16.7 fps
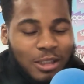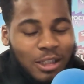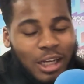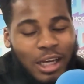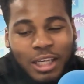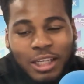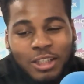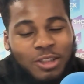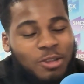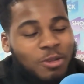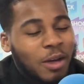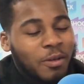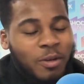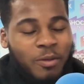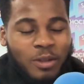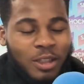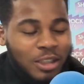Like, he can do
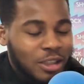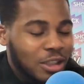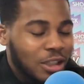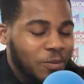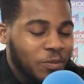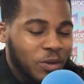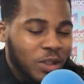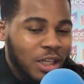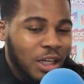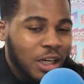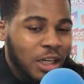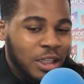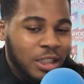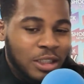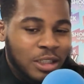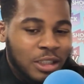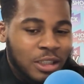everything. The guy,
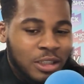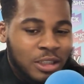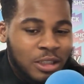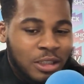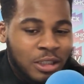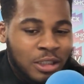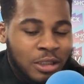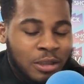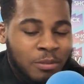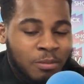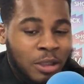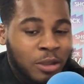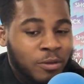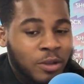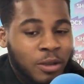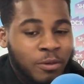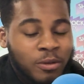he's a man
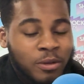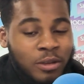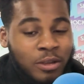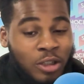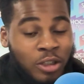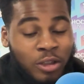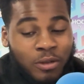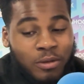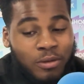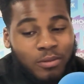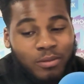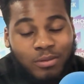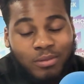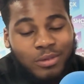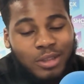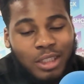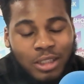of different.
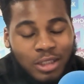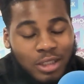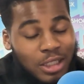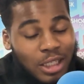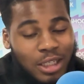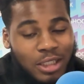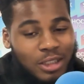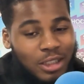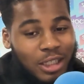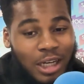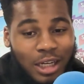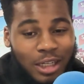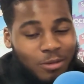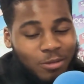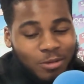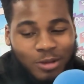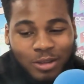He's a talented
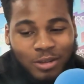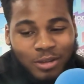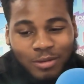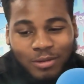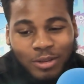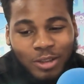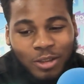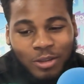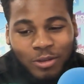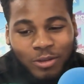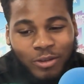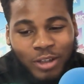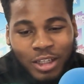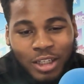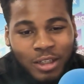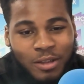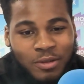guy with
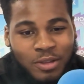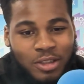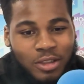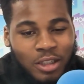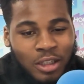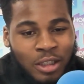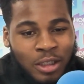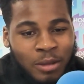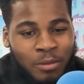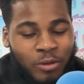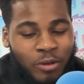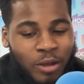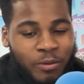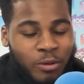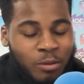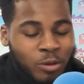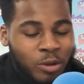great gifts,
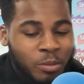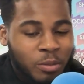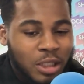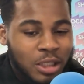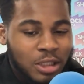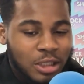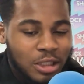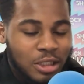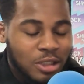great football ability.